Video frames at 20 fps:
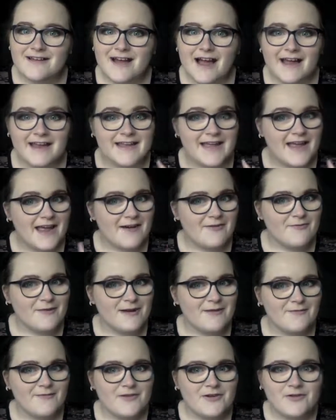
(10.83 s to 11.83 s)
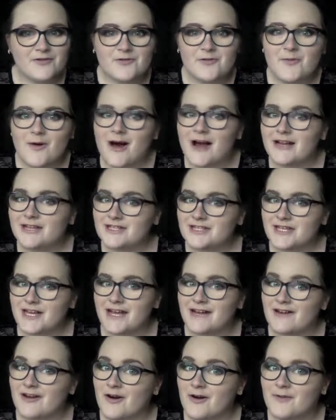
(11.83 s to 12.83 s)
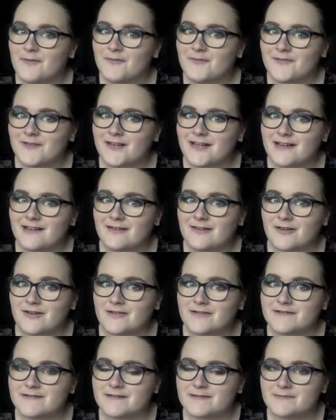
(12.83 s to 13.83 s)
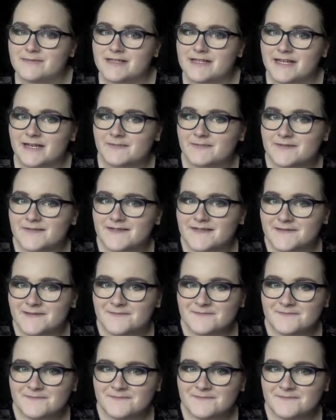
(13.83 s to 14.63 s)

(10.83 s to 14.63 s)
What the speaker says: I can't wait for you to watch and hopefully learn some tips.